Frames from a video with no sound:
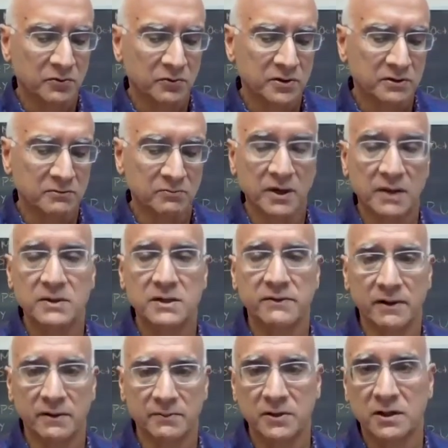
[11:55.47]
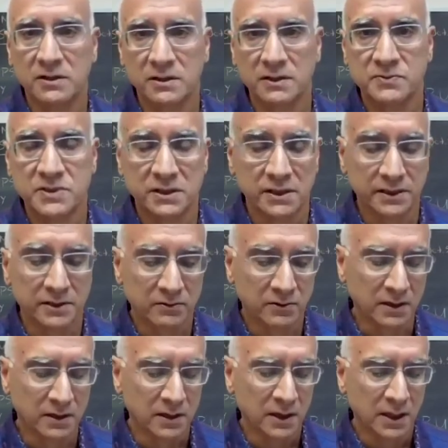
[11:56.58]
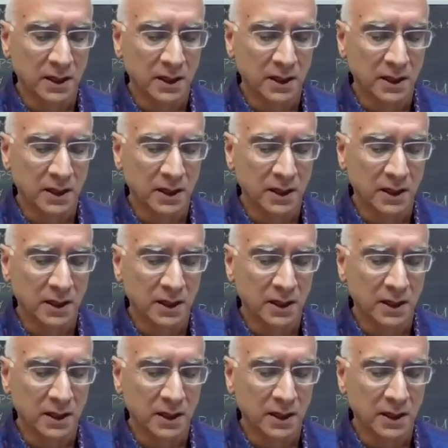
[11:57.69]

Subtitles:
would maybe develop narcolepsy later on.